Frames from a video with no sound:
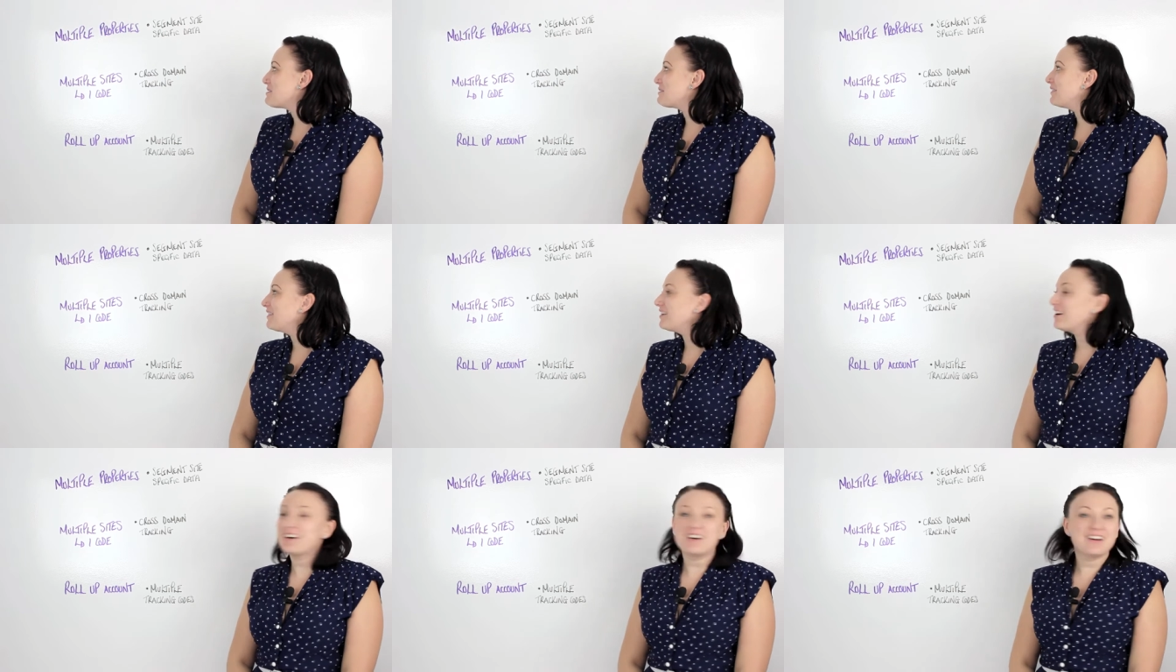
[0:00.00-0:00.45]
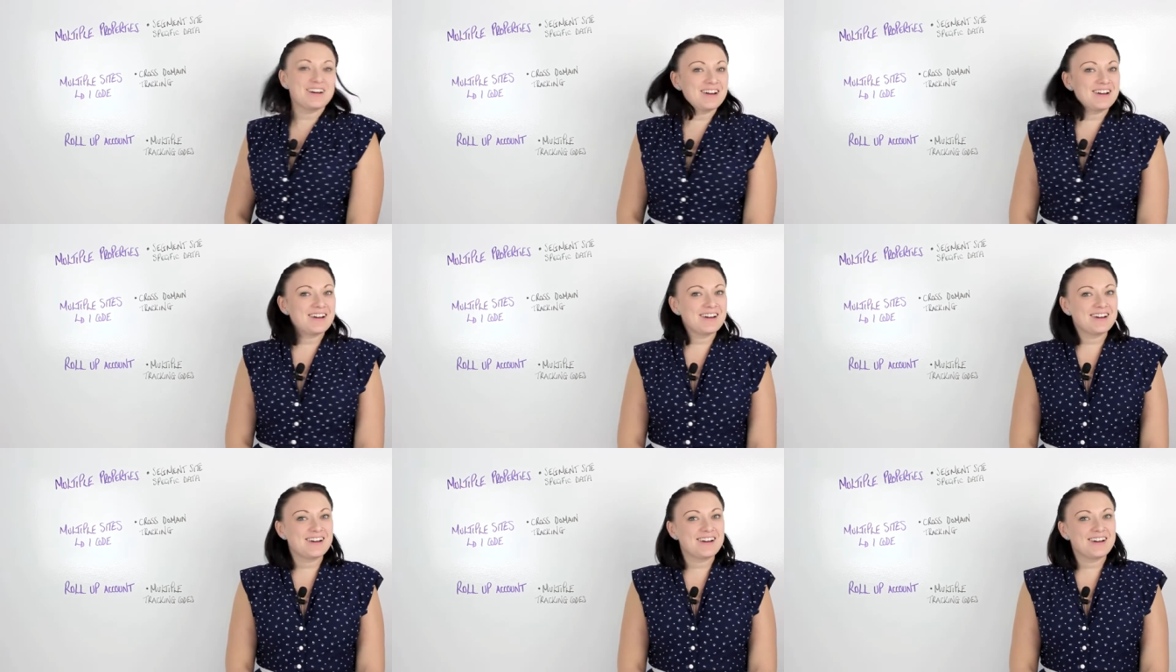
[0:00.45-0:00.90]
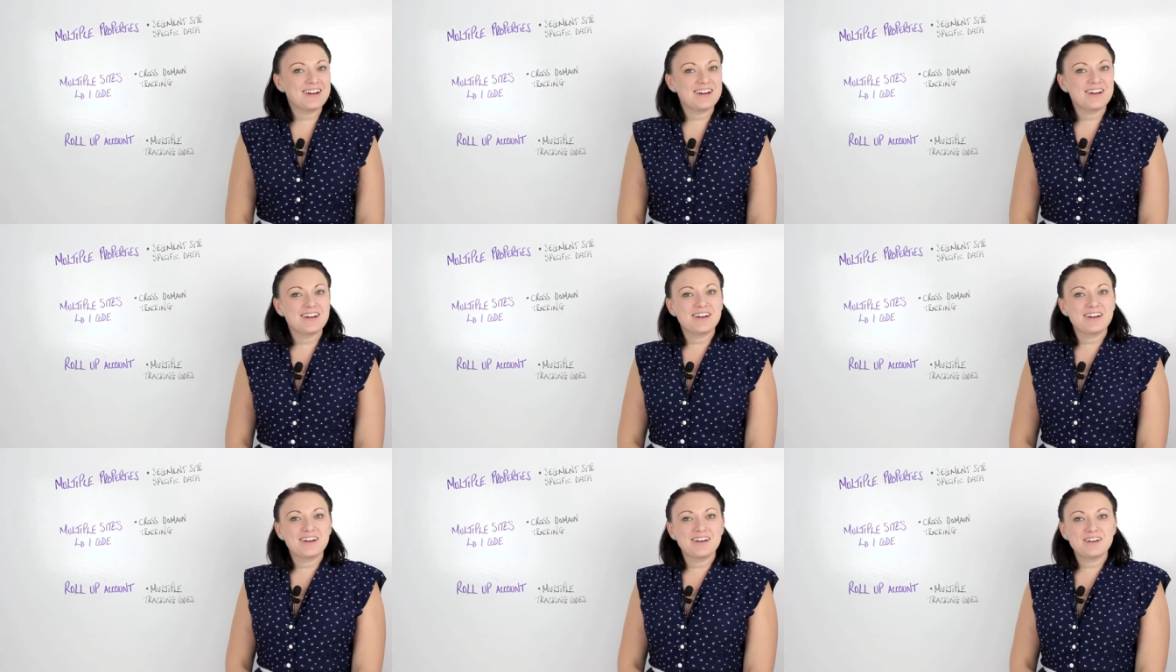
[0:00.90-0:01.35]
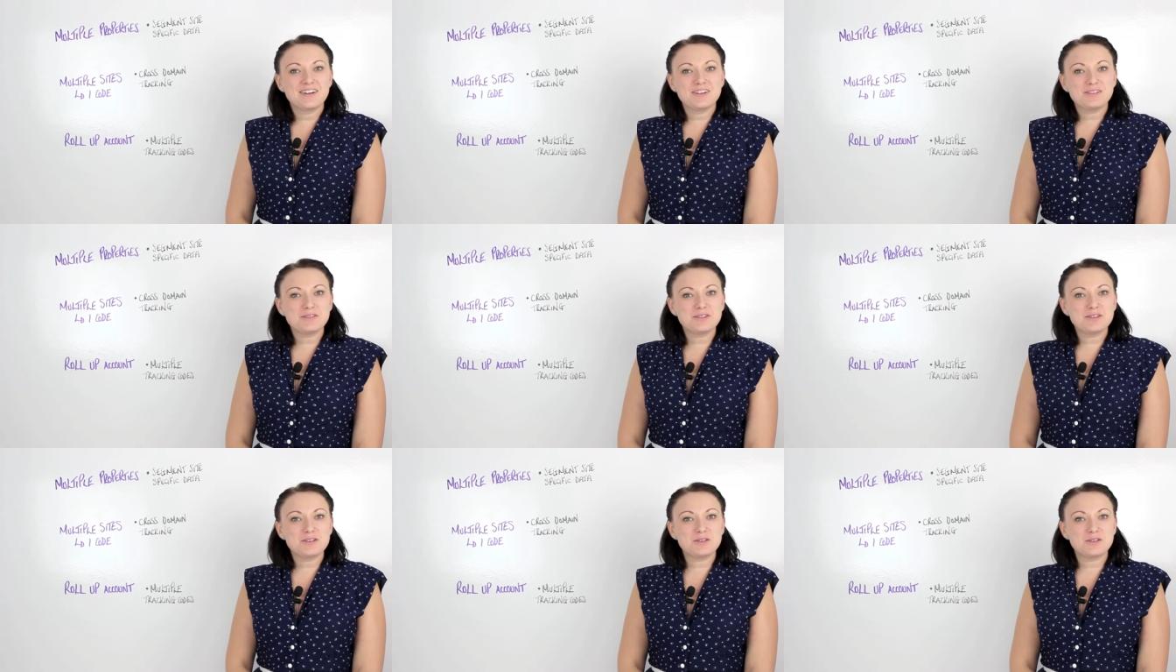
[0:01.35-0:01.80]
what
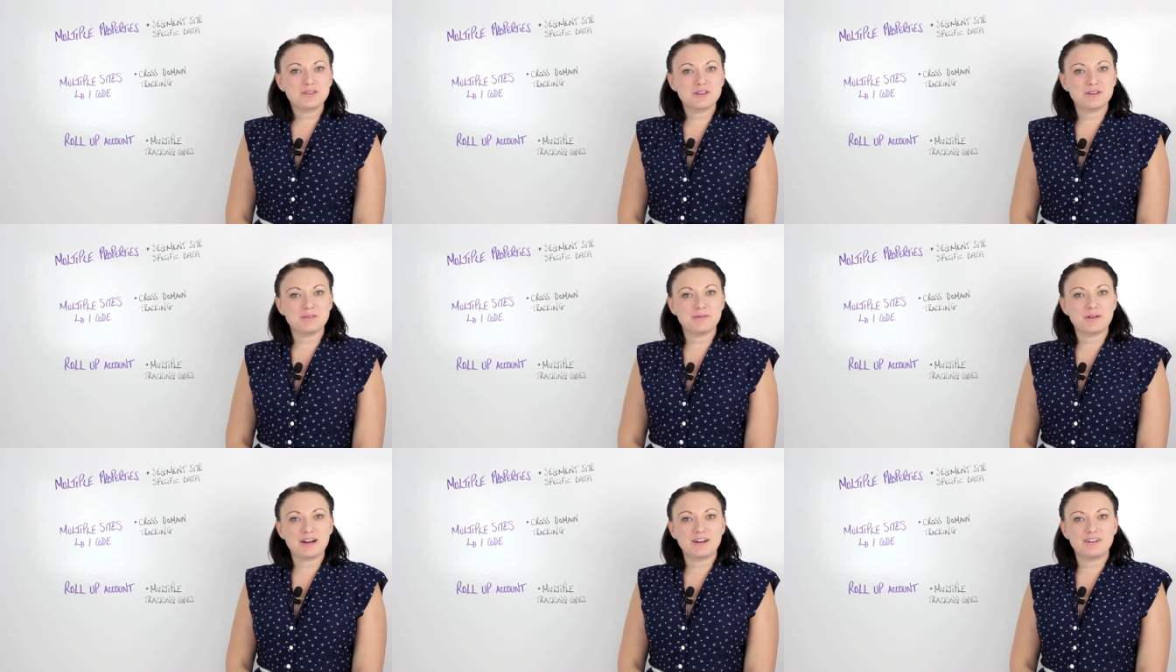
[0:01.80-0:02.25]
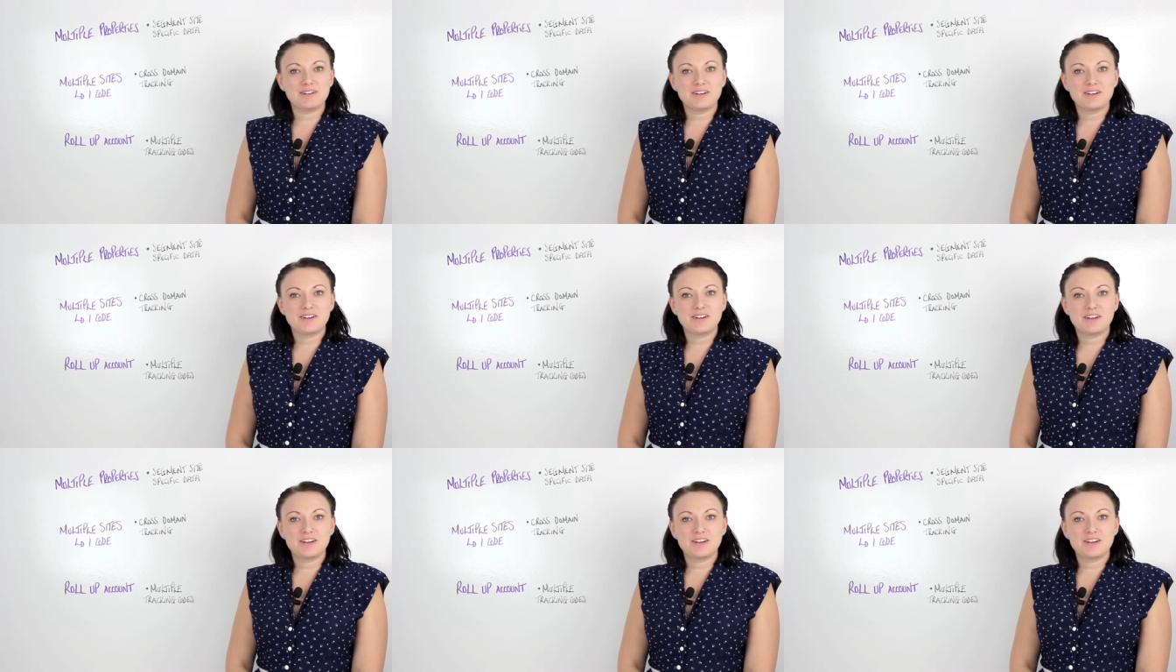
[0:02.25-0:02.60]
am I talking about?